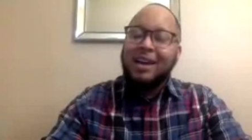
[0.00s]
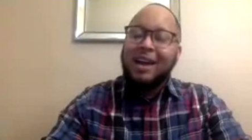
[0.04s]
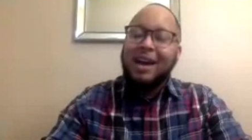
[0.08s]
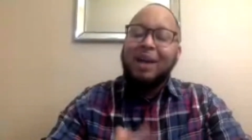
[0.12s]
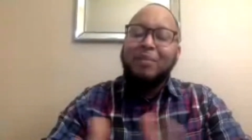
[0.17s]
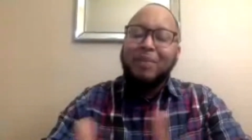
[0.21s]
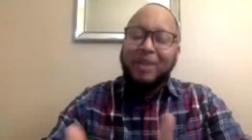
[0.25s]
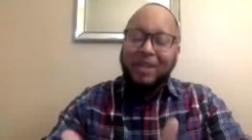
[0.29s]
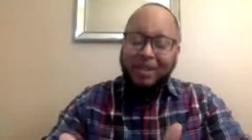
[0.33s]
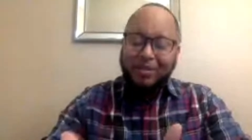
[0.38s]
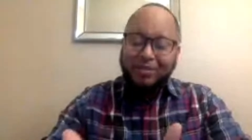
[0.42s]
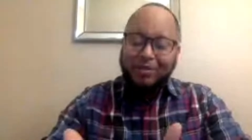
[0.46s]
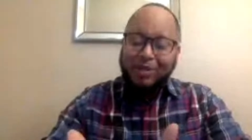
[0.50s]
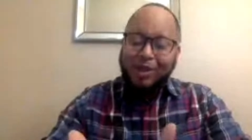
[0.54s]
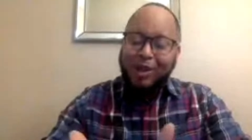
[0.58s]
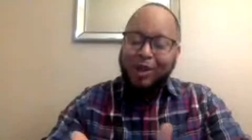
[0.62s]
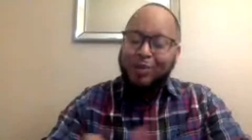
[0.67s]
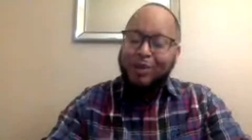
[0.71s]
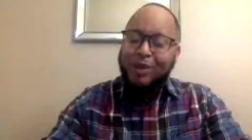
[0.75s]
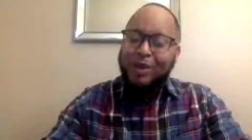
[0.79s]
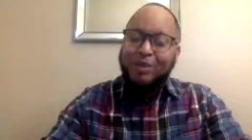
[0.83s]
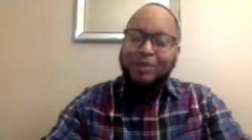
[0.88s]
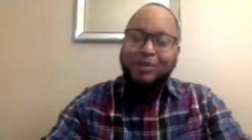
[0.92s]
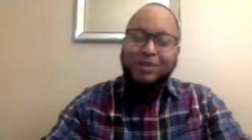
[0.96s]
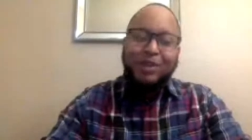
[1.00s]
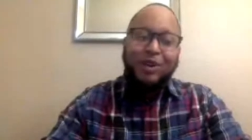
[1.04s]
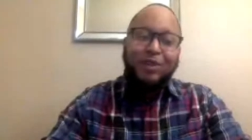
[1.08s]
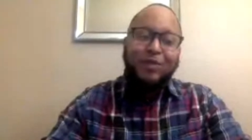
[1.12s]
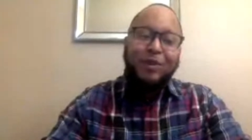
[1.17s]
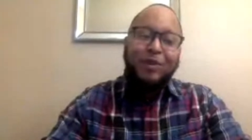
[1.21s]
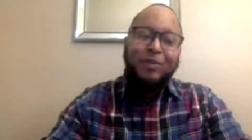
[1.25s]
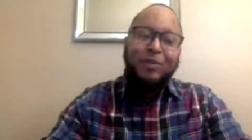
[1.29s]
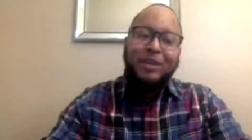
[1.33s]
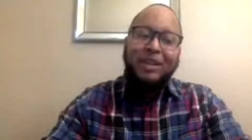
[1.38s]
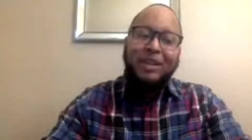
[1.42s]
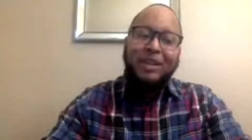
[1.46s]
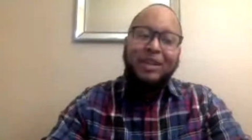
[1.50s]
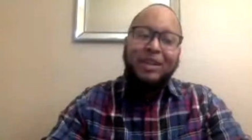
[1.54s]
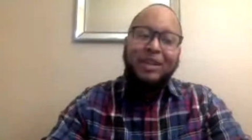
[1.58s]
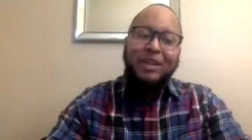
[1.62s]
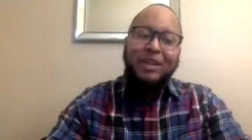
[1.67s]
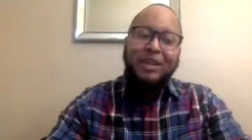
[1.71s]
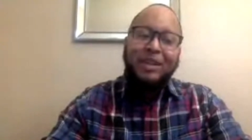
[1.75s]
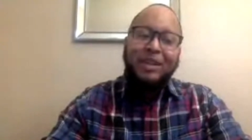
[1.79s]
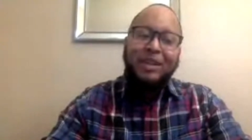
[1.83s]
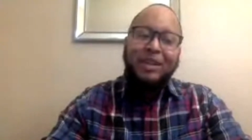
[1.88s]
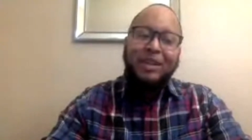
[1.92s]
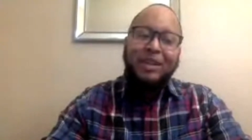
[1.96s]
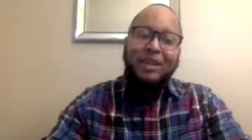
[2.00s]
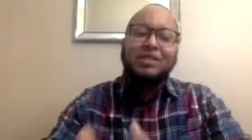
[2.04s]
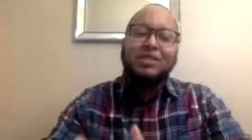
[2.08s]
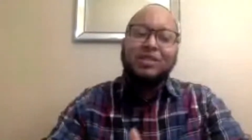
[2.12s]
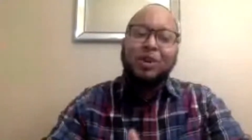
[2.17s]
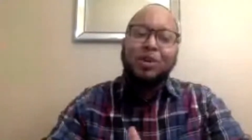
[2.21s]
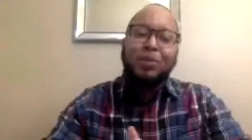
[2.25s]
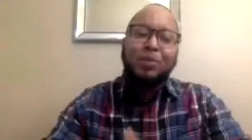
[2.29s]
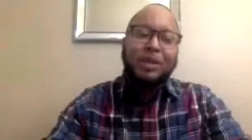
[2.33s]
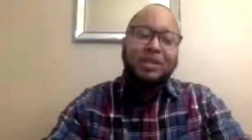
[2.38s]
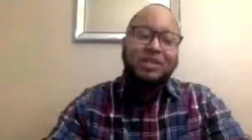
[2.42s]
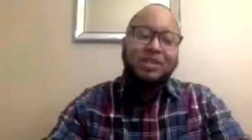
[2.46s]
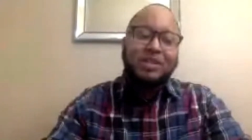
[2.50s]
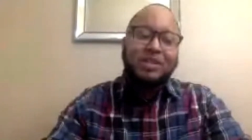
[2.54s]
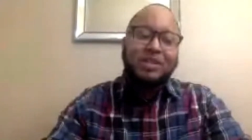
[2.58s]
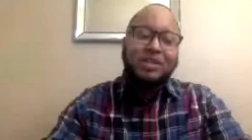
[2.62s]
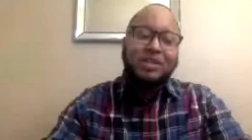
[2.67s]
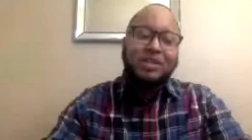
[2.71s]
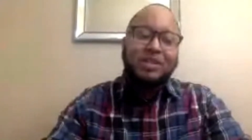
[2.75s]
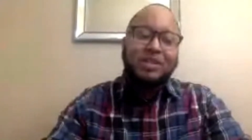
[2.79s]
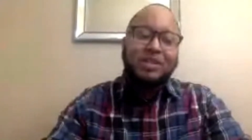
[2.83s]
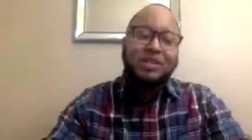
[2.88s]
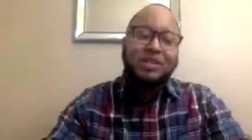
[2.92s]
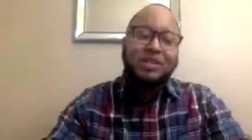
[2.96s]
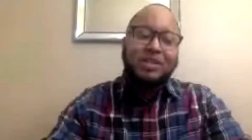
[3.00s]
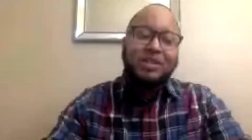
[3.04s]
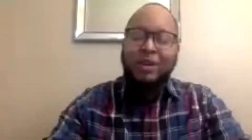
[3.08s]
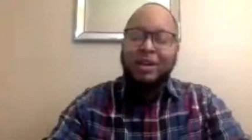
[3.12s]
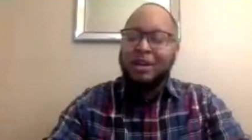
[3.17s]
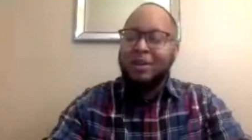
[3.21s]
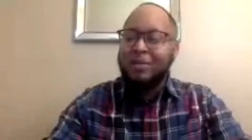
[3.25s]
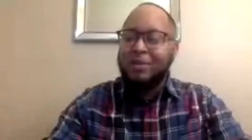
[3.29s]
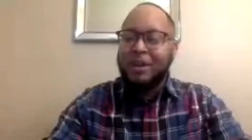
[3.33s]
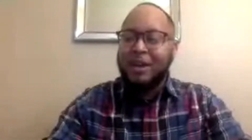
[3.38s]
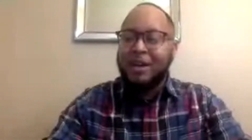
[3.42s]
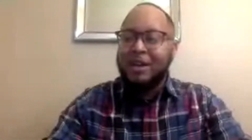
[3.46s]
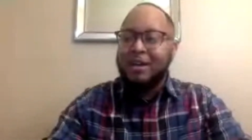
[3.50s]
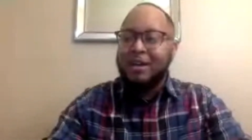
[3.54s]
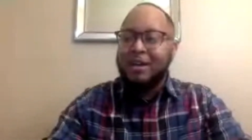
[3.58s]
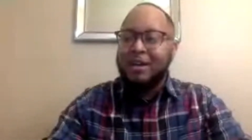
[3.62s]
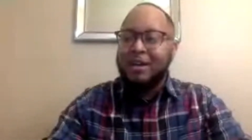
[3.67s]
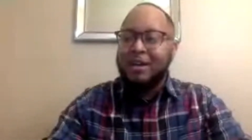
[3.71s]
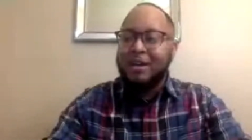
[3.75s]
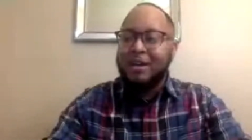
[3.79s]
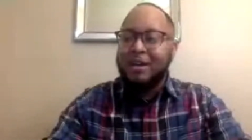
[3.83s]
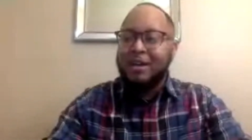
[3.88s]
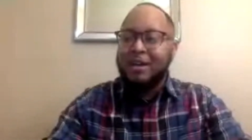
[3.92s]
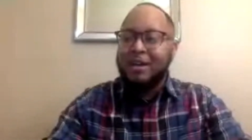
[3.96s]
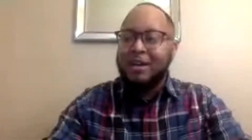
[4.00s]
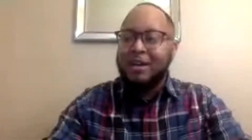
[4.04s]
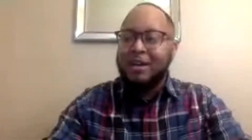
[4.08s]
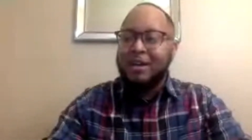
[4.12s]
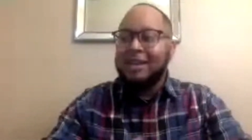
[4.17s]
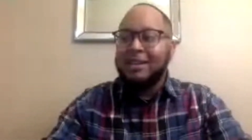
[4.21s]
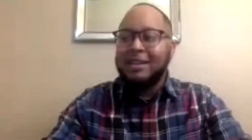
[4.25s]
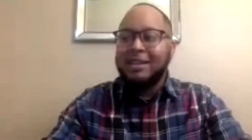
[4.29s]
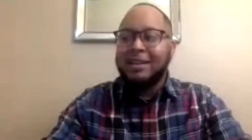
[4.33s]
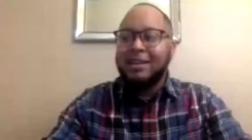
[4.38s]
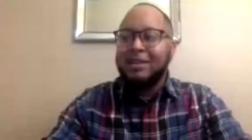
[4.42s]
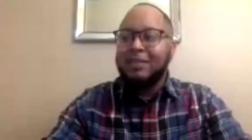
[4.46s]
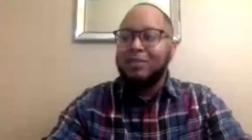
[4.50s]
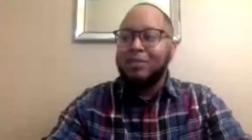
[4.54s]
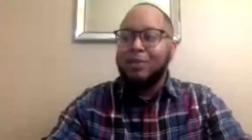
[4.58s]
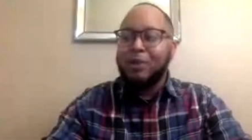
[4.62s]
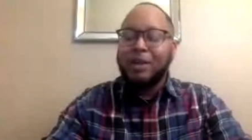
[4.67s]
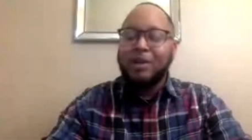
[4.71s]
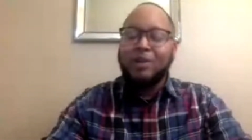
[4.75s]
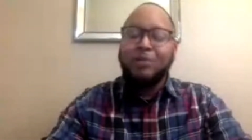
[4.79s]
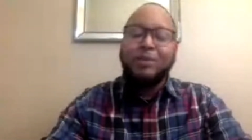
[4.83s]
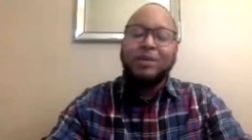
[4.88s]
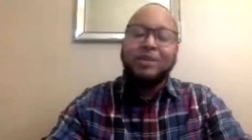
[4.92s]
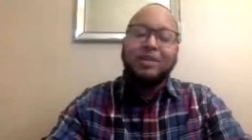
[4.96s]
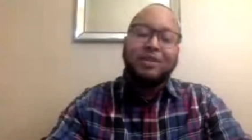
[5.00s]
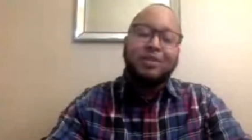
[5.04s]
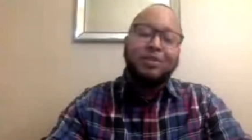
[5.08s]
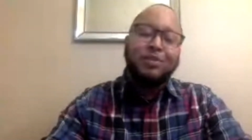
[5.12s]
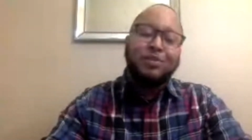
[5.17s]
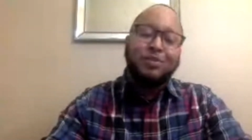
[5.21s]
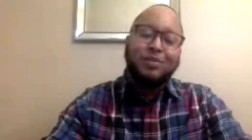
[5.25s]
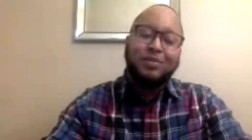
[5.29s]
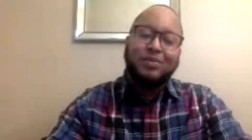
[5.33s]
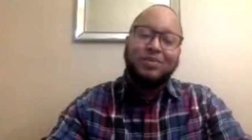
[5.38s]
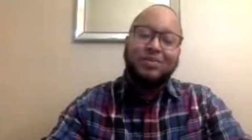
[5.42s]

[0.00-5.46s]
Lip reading: I'm letting him talk about himself. I mean, he brings so much to our program. I love working with him.